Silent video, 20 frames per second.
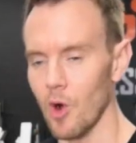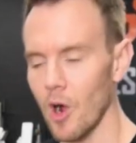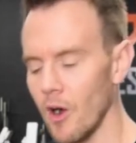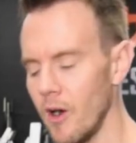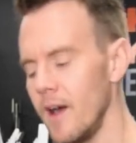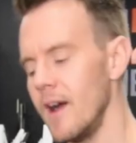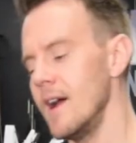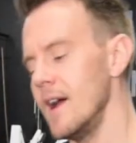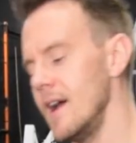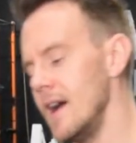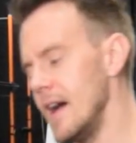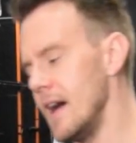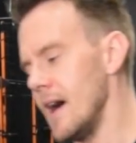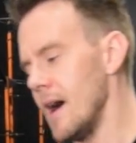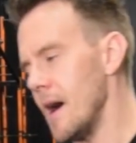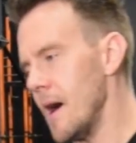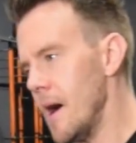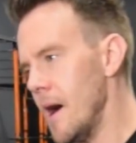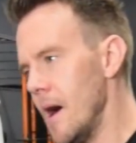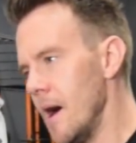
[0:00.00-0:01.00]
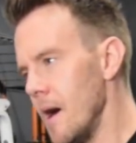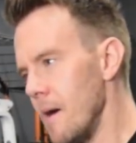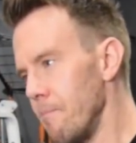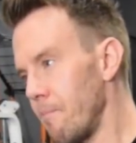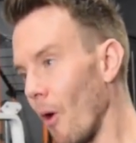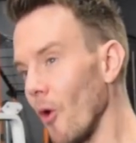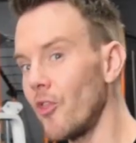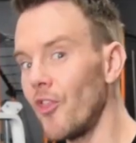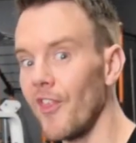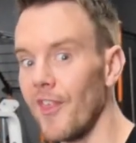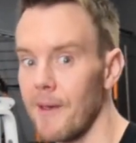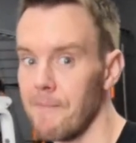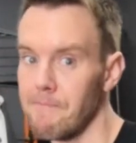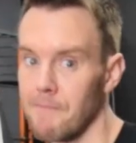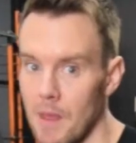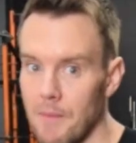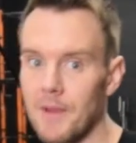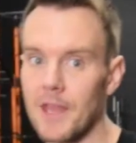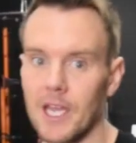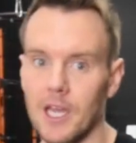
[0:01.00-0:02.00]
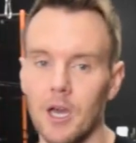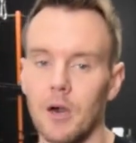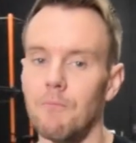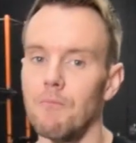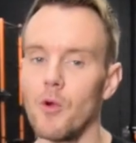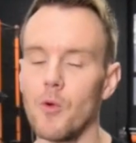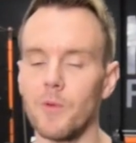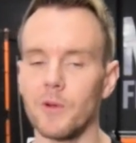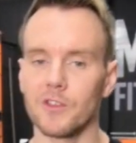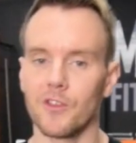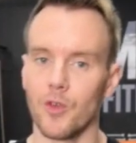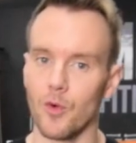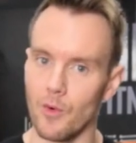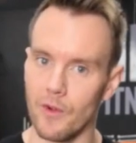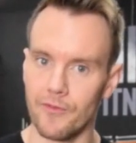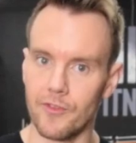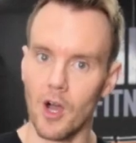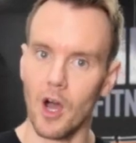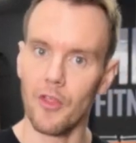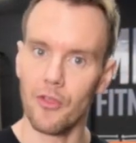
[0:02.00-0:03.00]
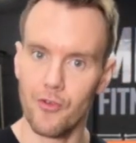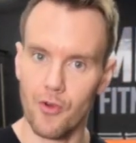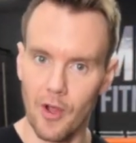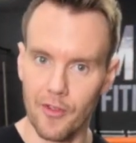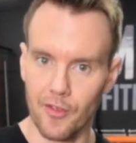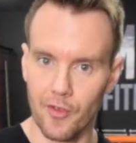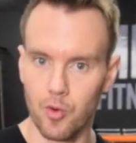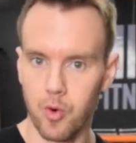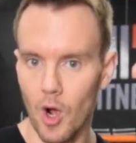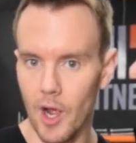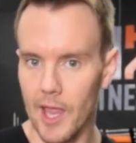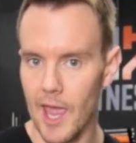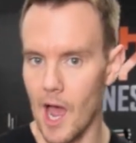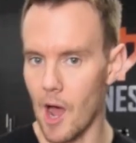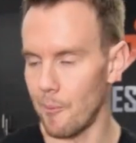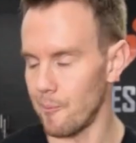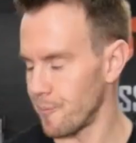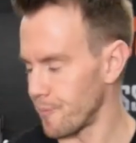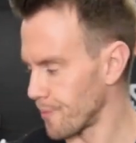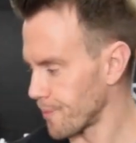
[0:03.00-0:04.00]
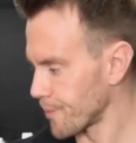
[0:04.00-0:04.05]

Well, both of them mimic movements that we've done throughout this workout.